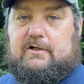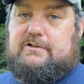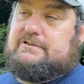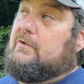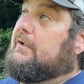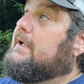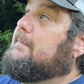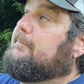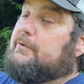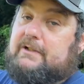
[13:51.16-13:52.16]
just going to come
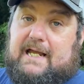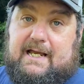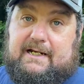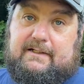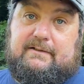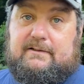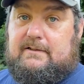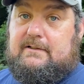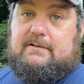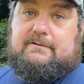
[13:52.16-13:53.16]
up, look at it,
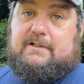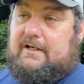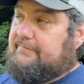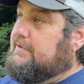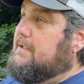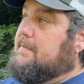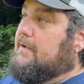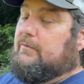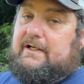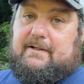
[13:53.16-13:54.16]
not even come all
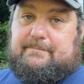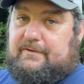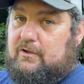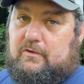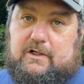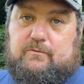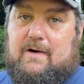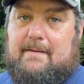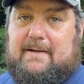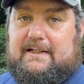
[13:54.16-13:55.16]
the way up, and they're going to go
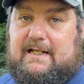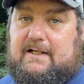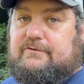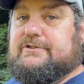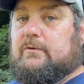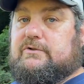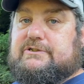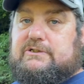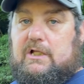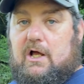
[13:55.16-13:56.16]
right back down. So
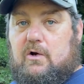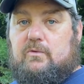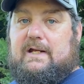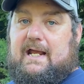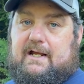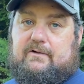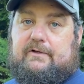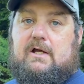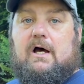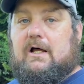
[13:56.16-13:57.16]
slow down.
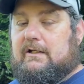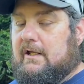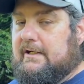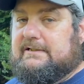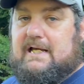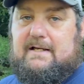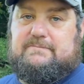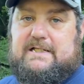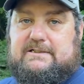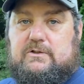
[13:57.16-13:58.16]
A lot of
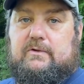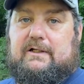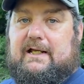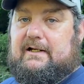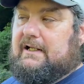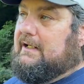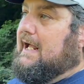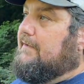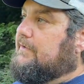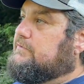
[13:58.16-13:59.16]
times that's going to
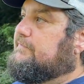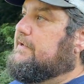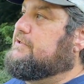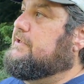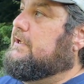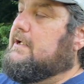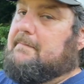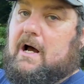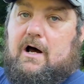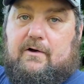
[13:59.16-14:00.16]
allow those fish to
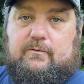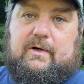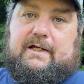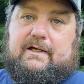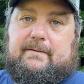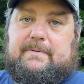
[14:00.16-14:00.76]
come all the way up,